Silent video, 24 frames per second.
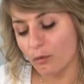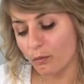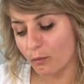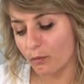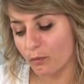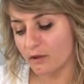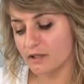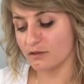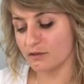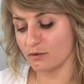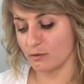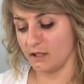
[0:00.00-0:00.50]

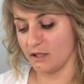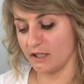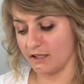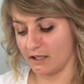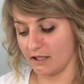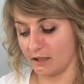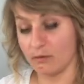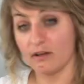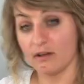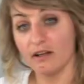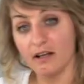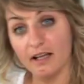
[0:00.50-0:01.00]
when it's cooling
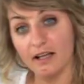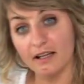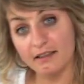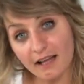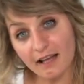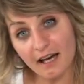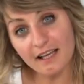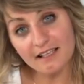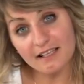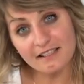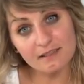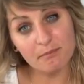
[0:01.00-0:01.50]
down. And
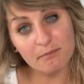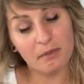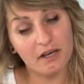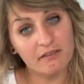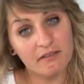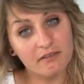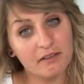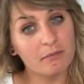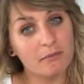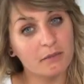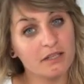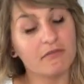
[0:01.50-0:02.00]
that is a
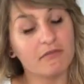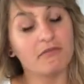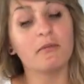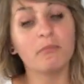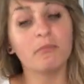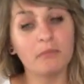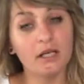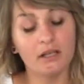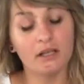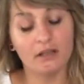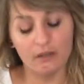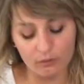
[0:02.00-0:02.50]
perfect minute for
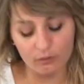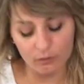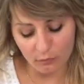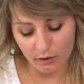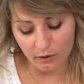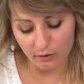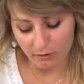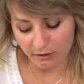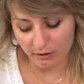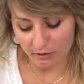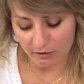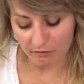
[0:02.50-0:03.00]
me to weigh
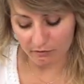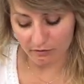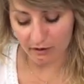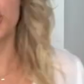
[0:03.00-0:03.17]
my coffee.